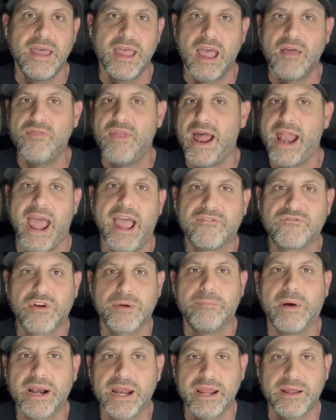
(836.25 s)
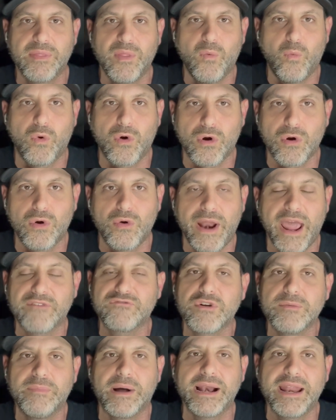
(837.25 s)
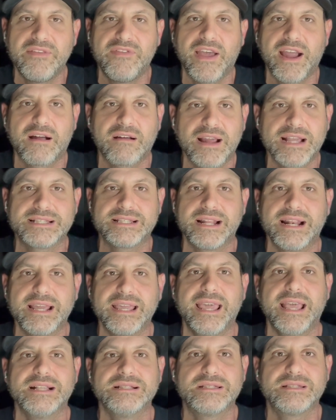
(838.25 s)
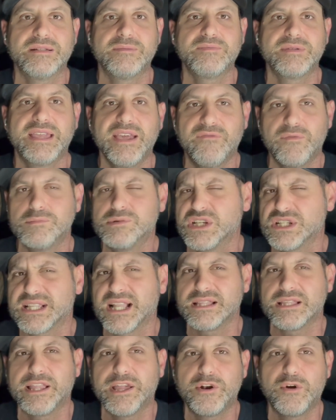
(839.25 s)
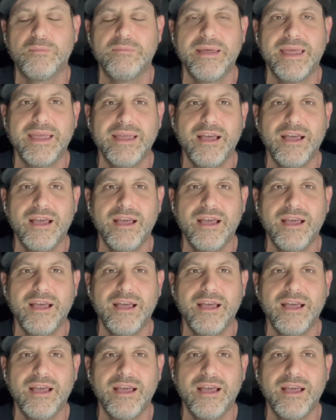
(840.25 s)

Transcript: And that everybody in the world, everybody there isn't against them. Give them just a little bit.